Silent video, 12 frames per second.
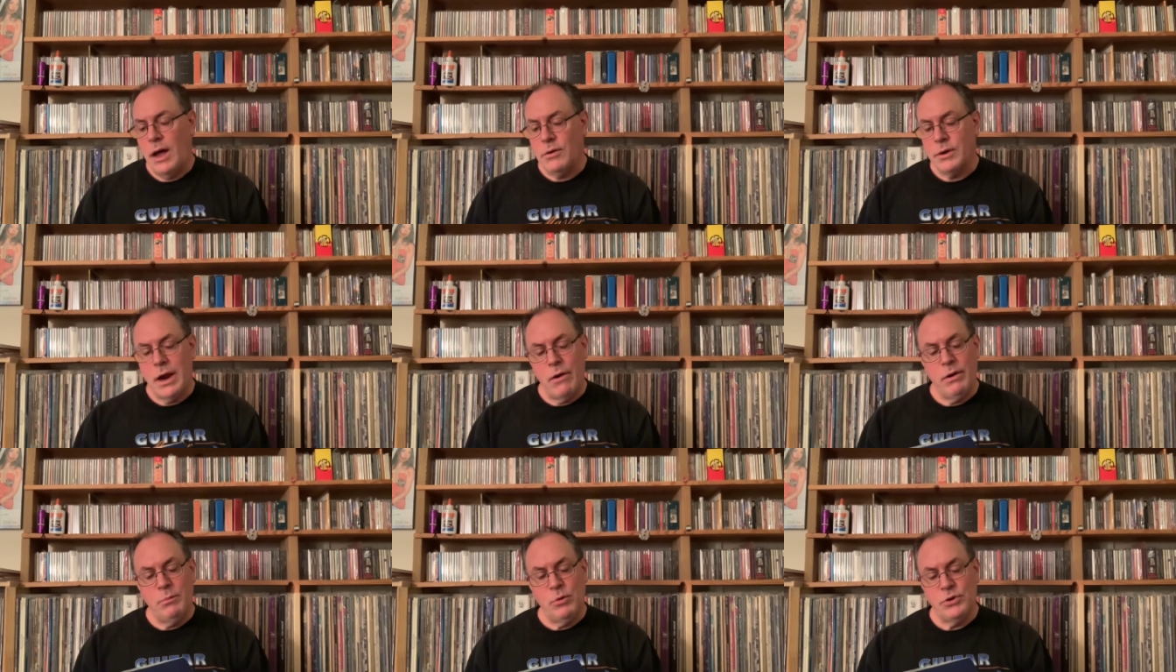care
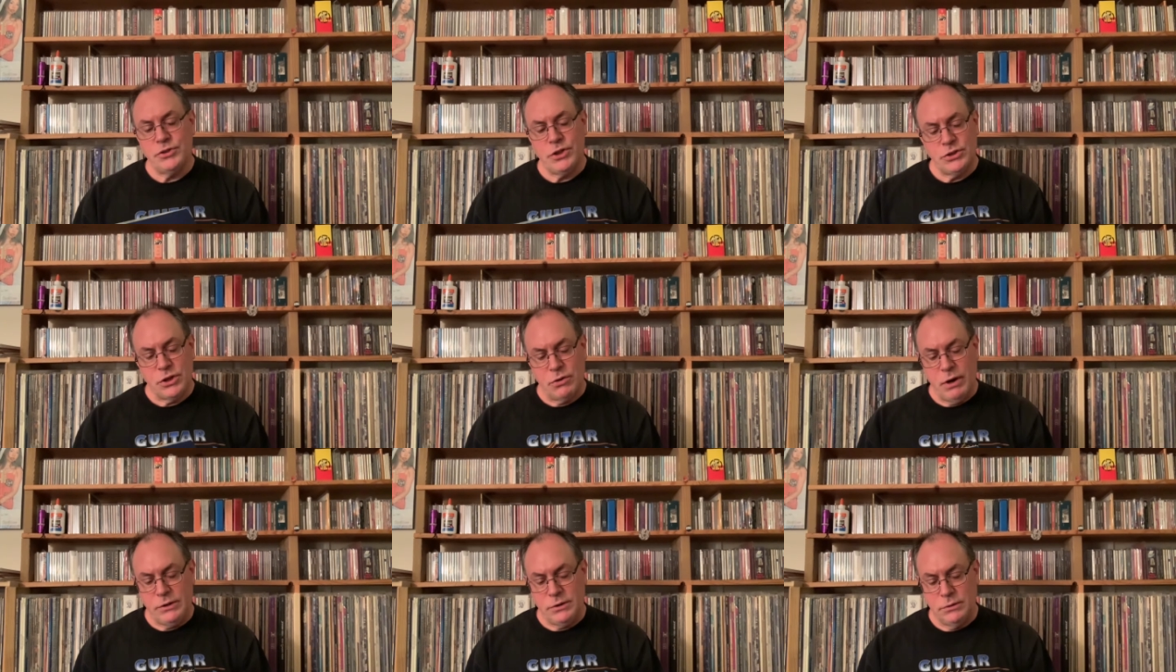anymore. It's such a
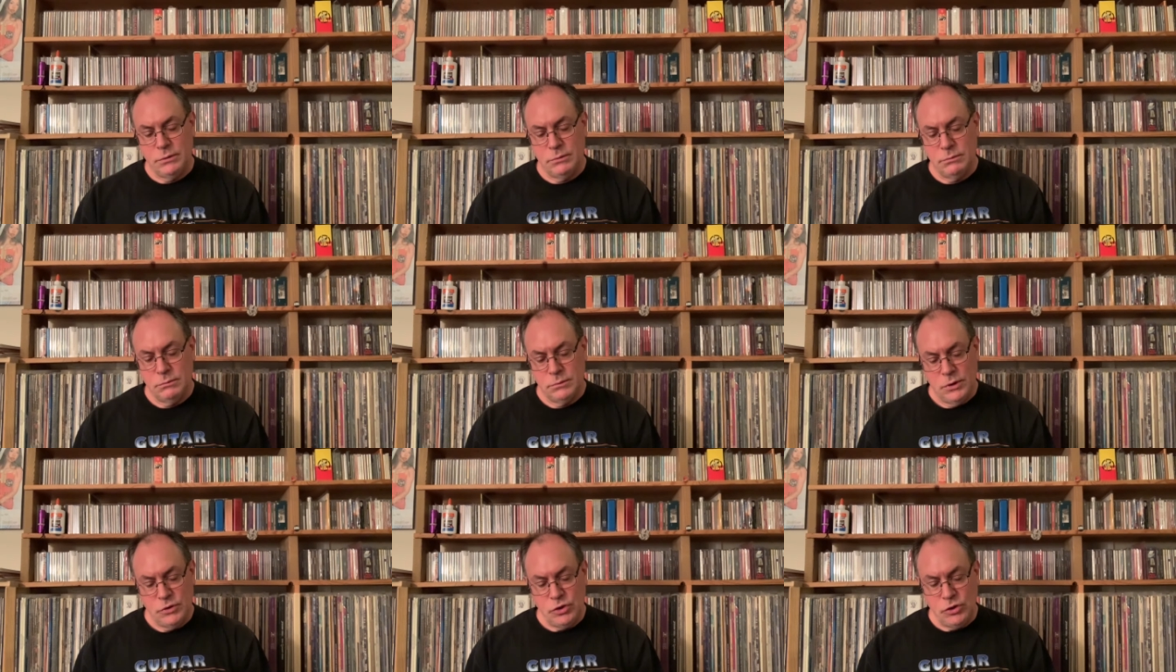great tune.
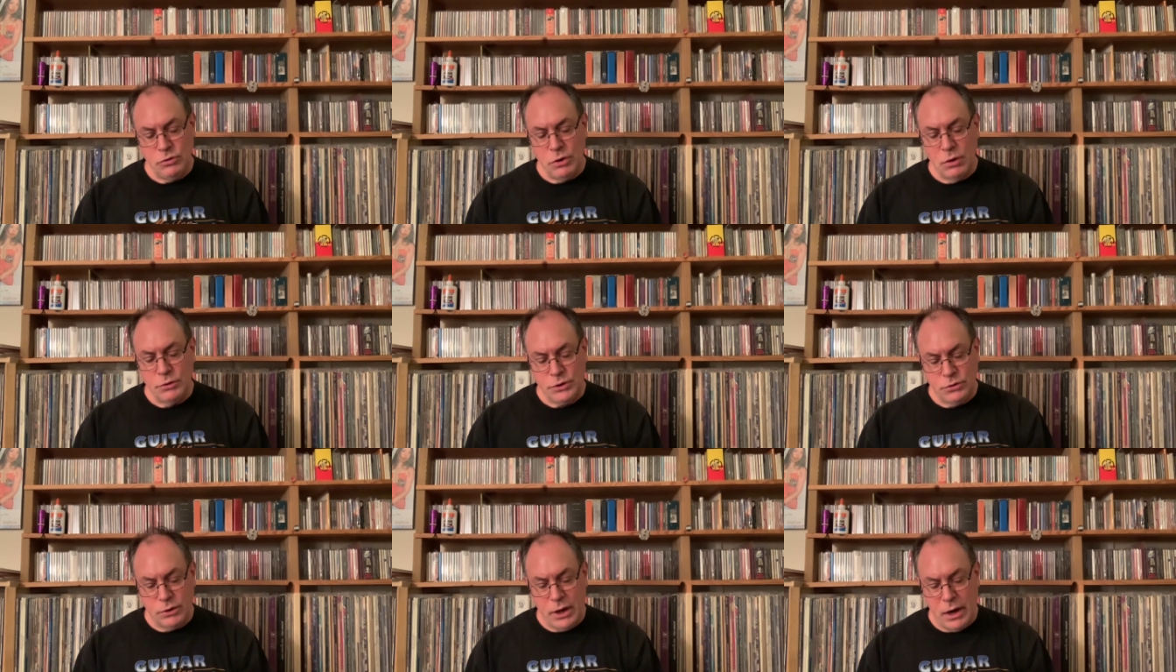Do you know? Do
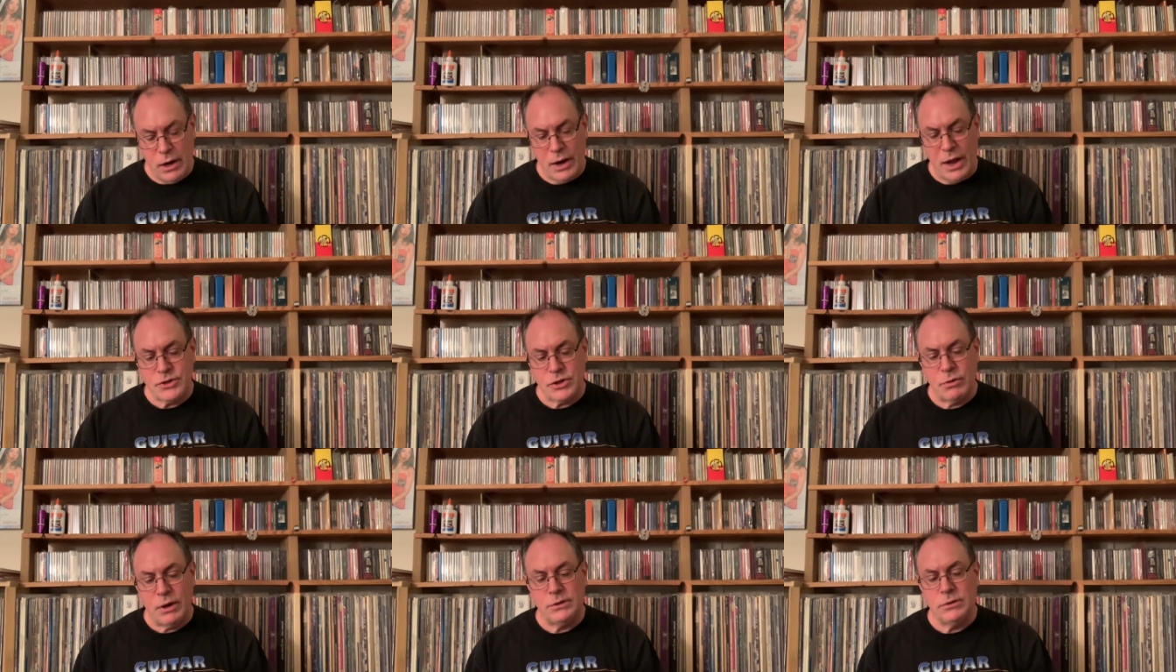you care? That's a
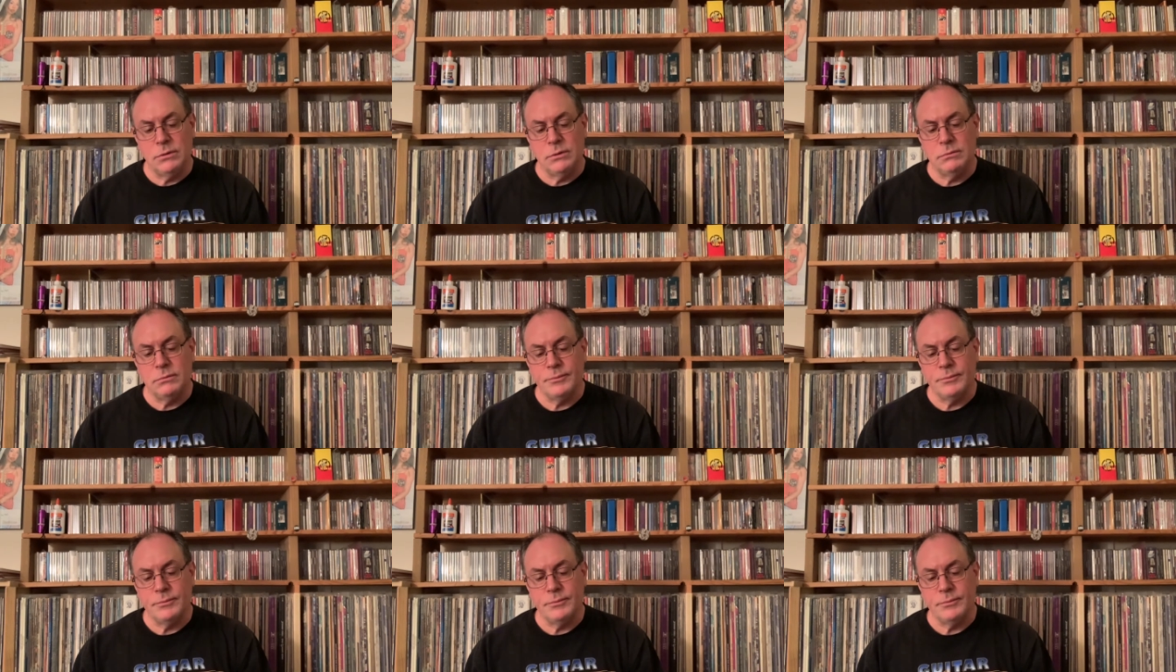great tune.